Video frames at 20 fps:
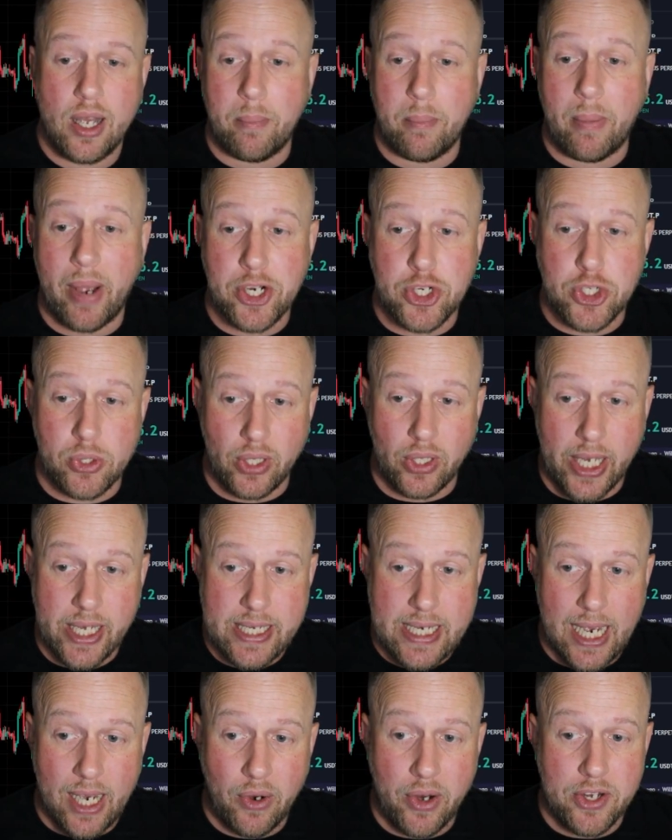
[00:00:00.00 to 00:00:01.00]
by drilling
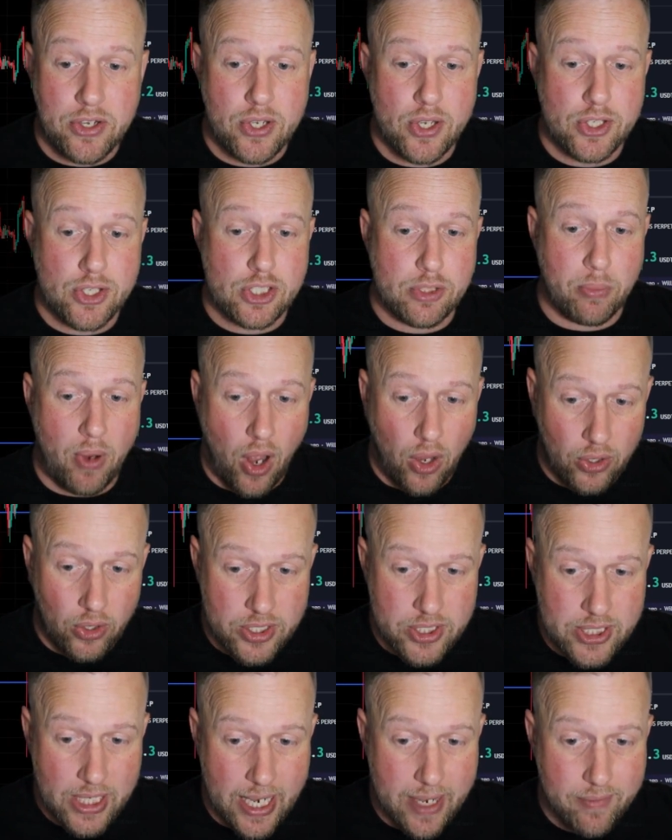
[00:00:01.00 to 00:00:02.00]
down into smaller
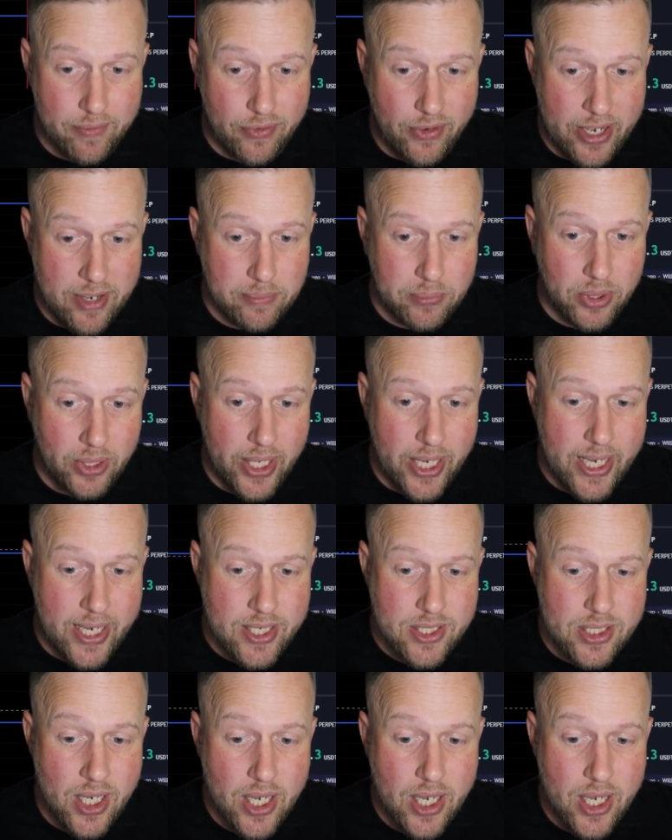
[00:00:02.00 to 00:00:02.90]
time frame plays,